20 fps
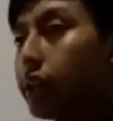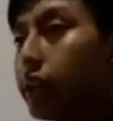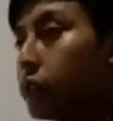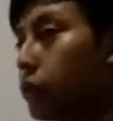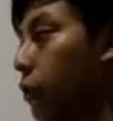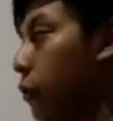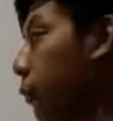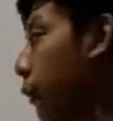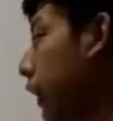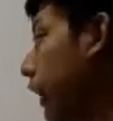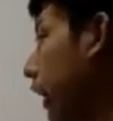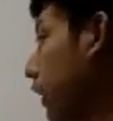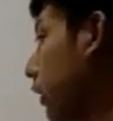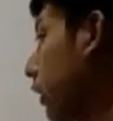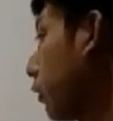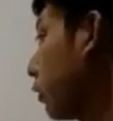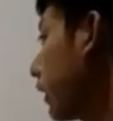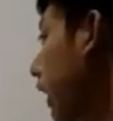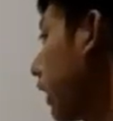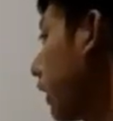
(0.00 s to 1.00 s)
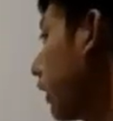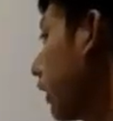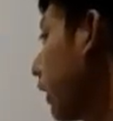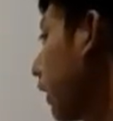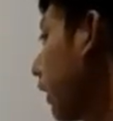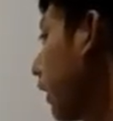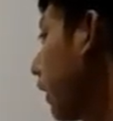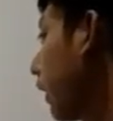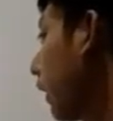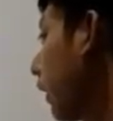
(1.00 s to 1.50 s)
So we can know that
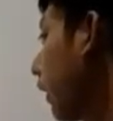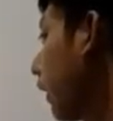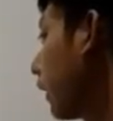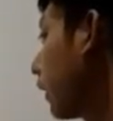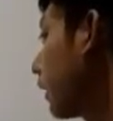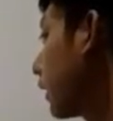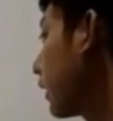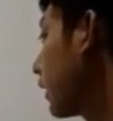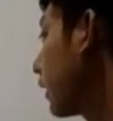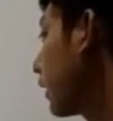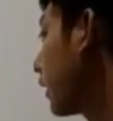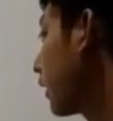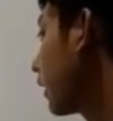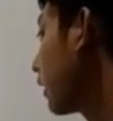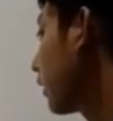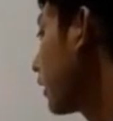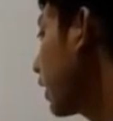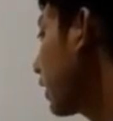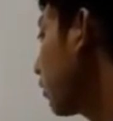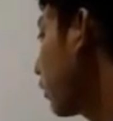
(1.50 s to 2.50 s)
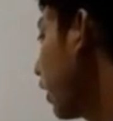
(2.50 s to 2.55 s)
such